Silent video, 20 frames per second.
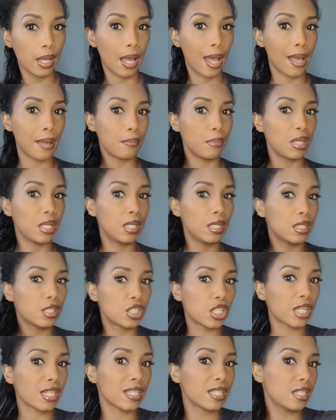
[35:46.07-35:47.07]
I may
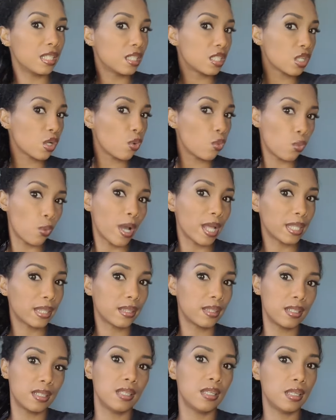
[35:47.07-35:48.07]
just need to
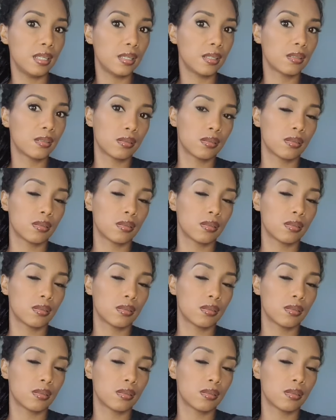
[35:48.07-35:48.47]
wet the